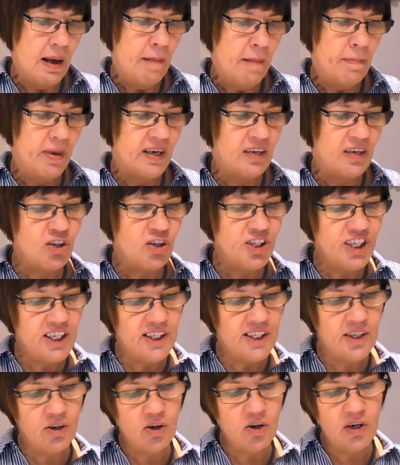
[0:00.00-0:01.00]
But could you
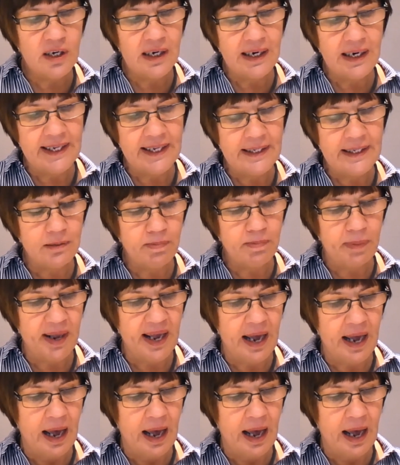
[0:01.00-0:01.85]
talk a little bit